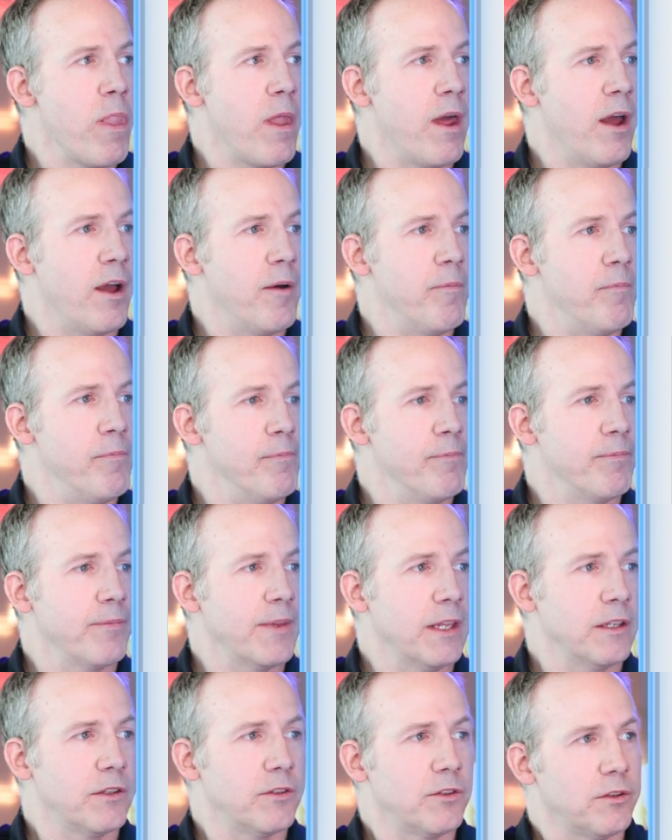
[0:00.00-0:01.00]

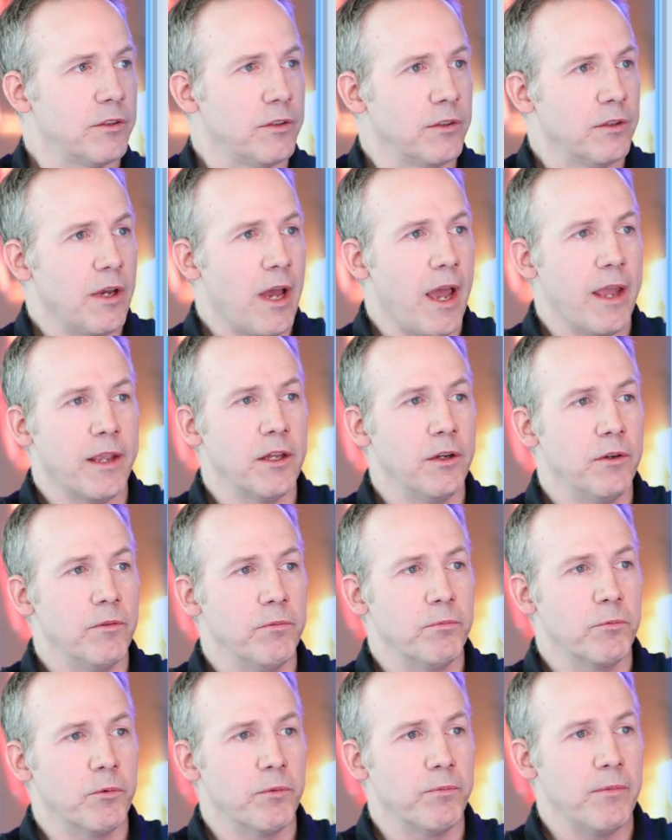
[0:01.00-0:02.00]
I
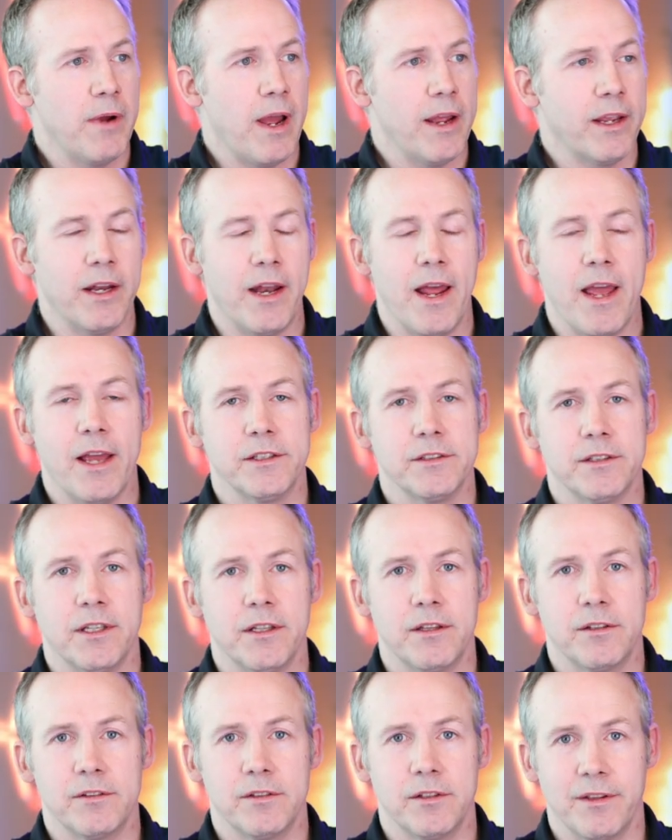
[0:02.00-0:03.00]
can
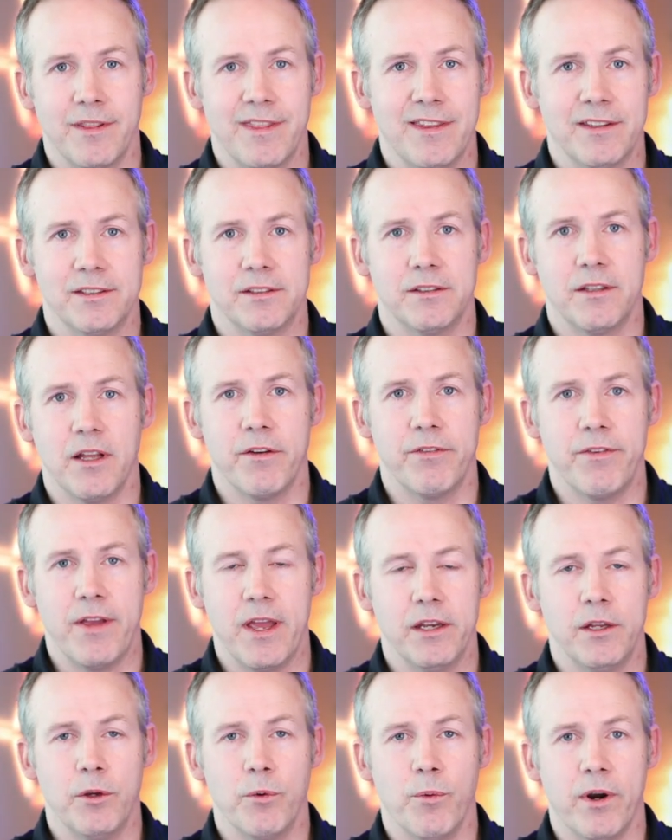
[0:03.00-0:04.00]
access this stuff
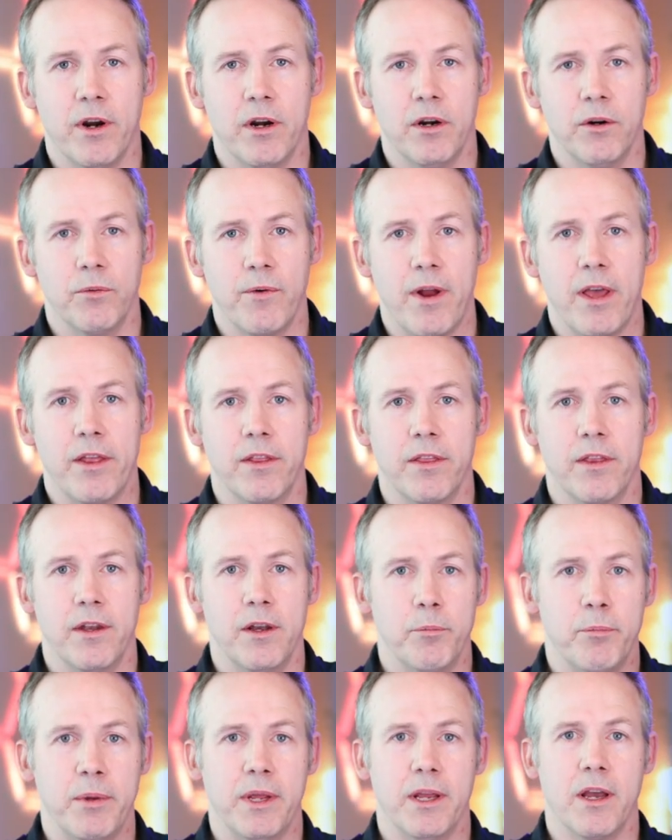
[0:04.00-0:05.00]
anywhere rather than
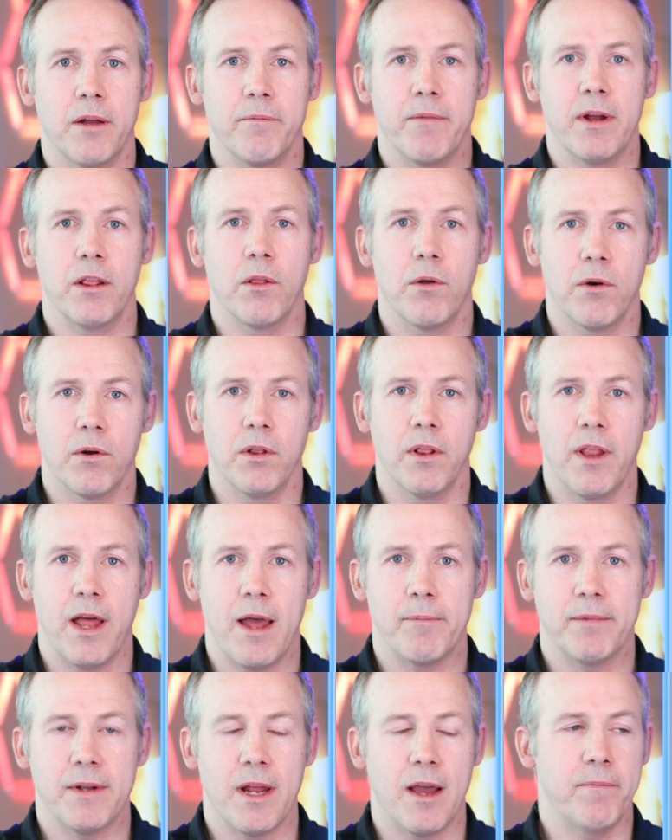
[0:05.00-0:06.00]
it being on my local
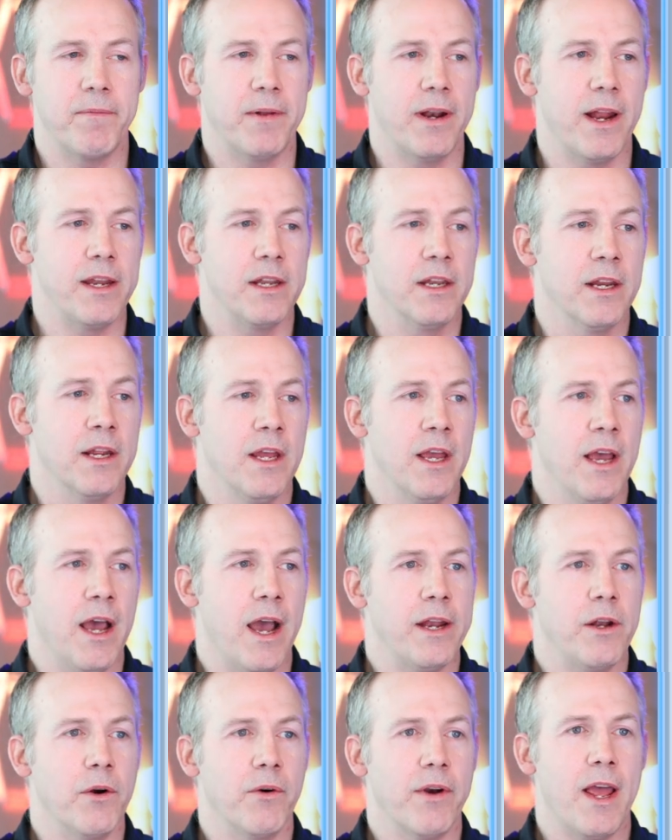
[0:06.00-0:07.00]
laptop, and I
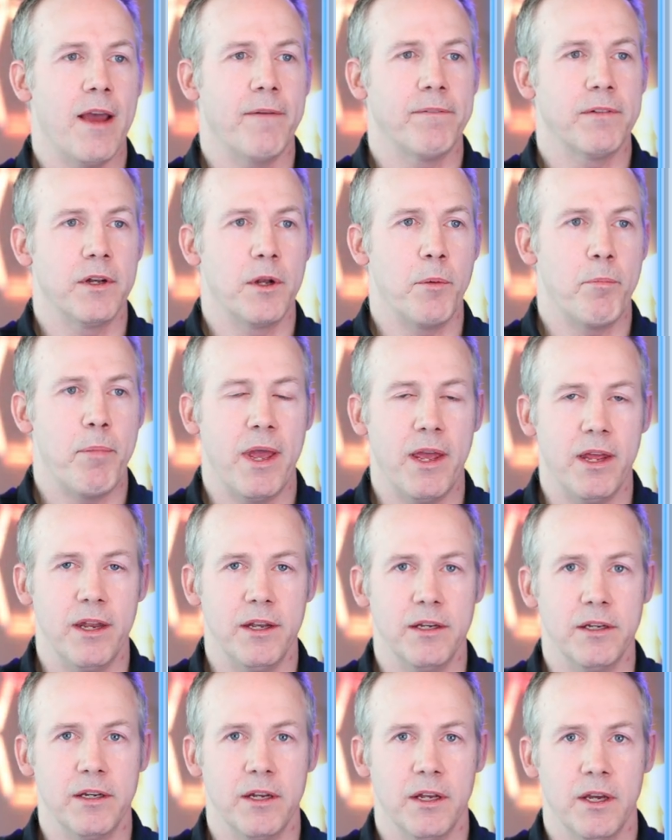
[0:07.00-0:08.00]
don't have to
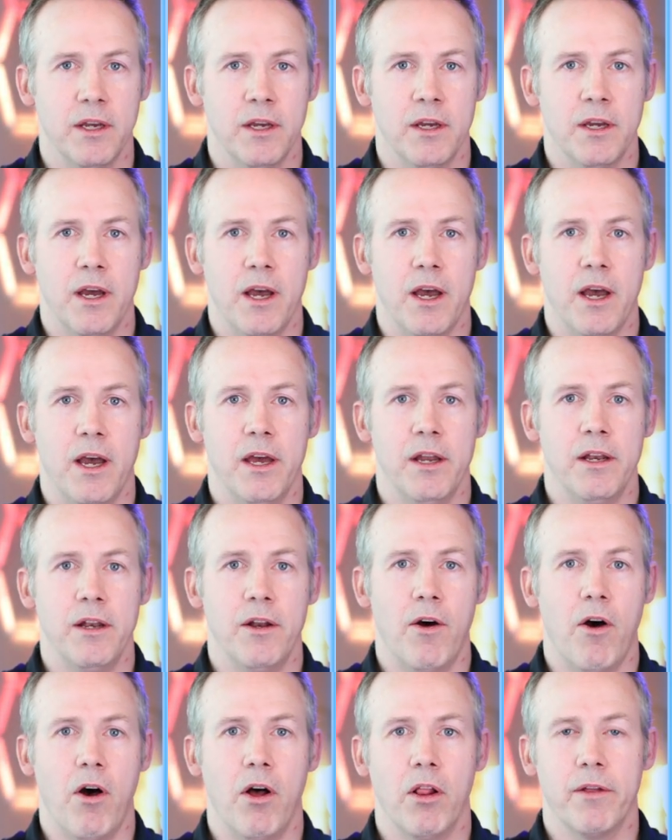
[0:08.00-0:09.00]
depend
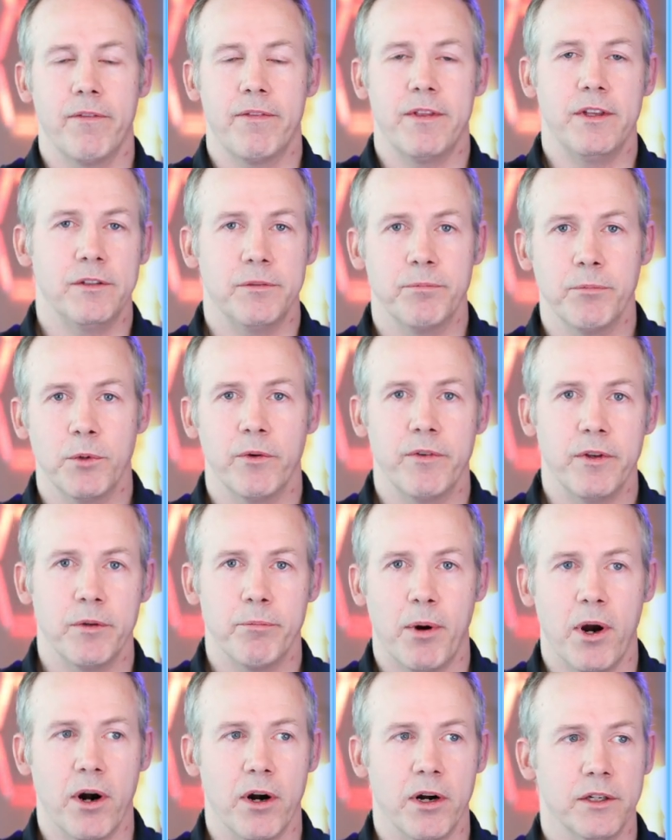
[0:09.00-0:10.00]
on all of these moving
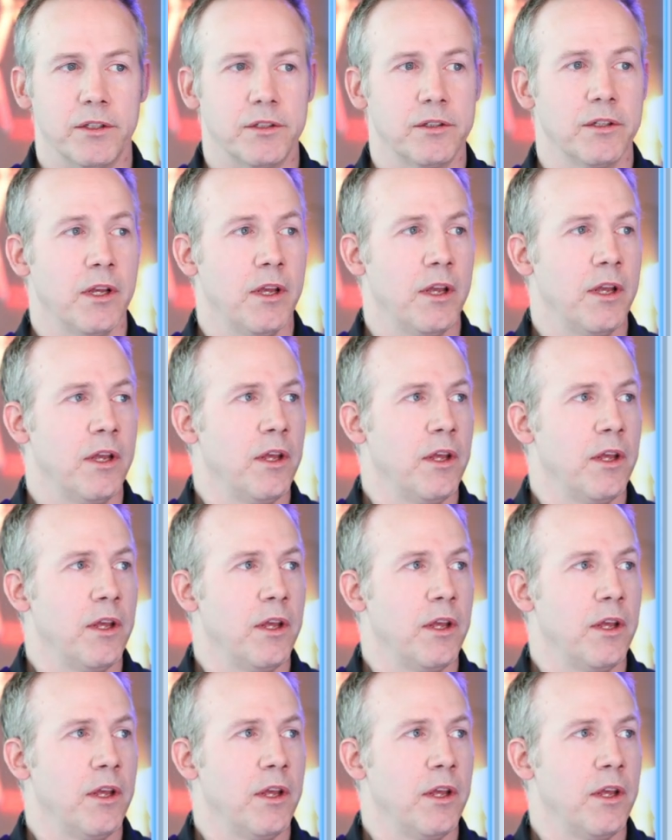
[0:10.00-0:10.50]
parts.